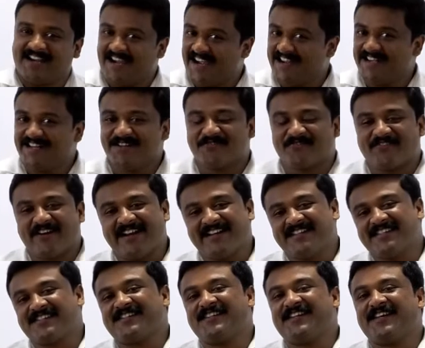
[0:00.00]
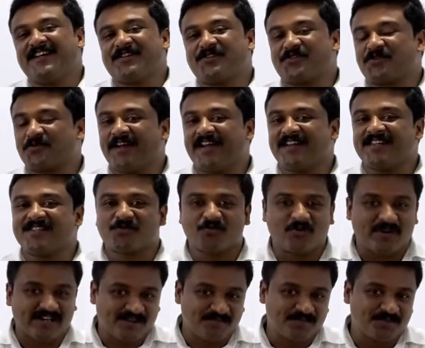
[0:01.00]
Hi dear friends, dear students,
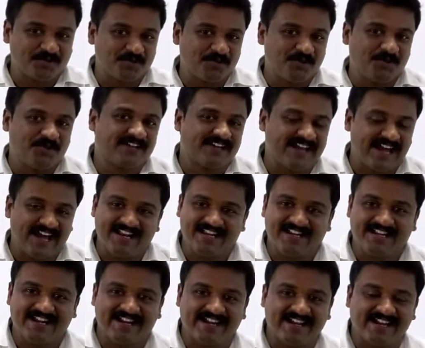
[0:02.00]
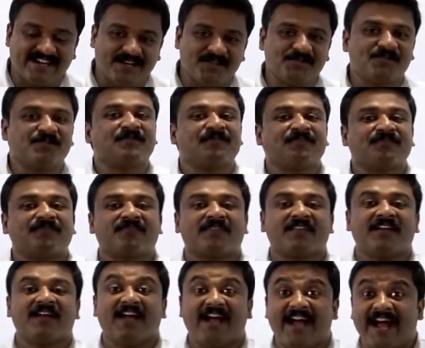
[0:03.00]
welcome to Gallant IAS
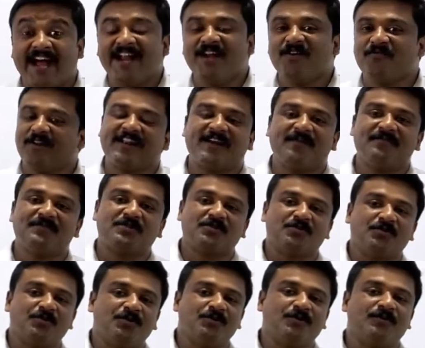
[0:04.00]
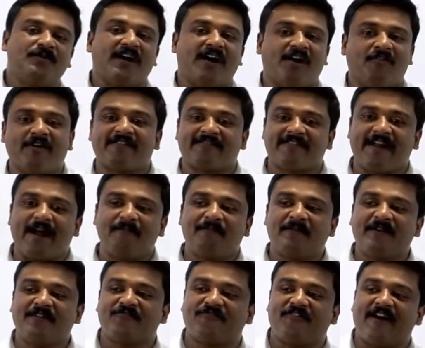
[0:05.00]
and welcome to our
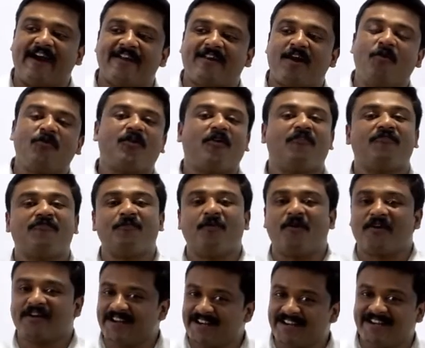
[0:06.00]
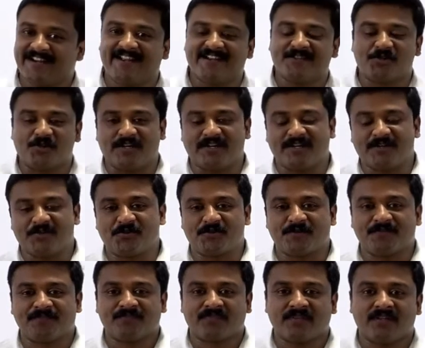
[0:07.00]
rapid fire round of Modern India
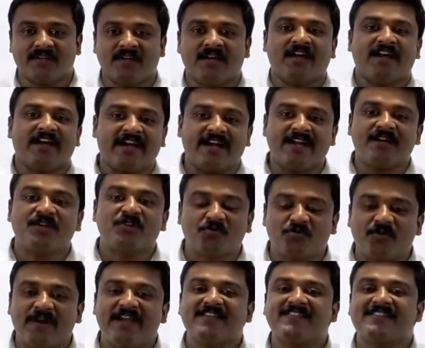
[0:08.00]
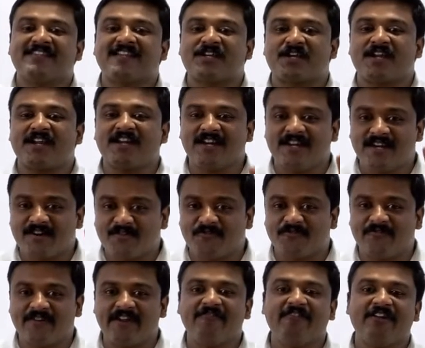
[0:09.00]
series. In today's session,
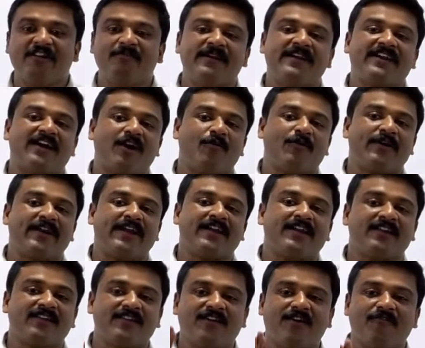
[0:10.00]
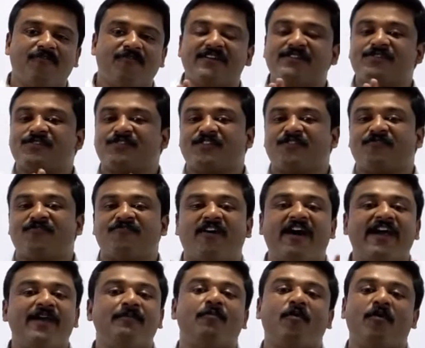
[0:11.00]
we will be covering the first
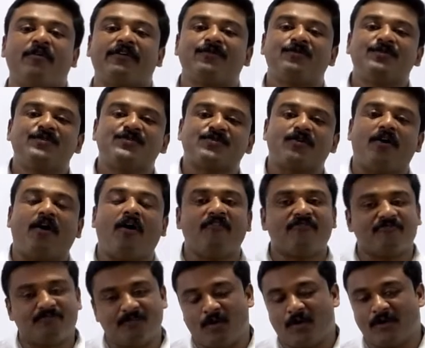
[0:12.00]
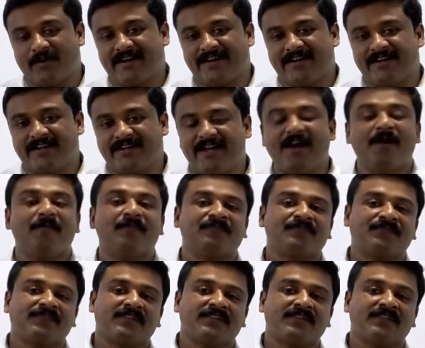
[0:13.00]
five modules of Modern India.